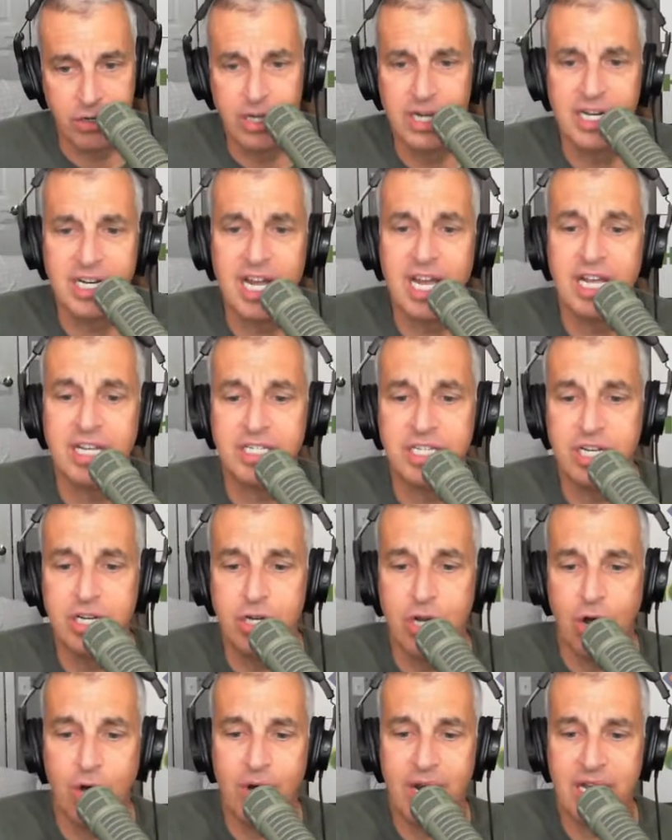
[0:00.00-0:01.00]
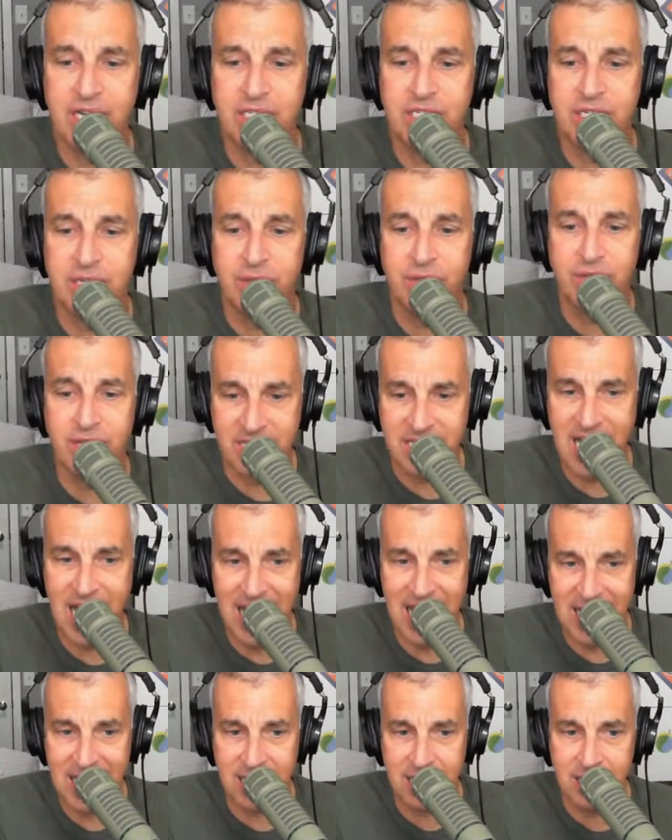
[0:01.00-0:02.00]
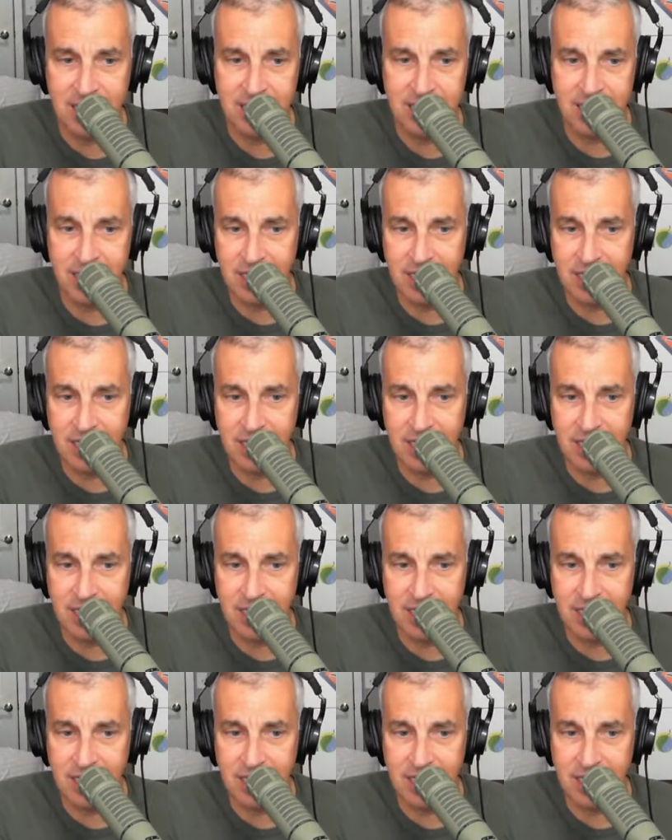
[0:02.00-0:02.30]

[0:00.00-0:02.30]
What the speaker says: Good. Is he known as the Tank?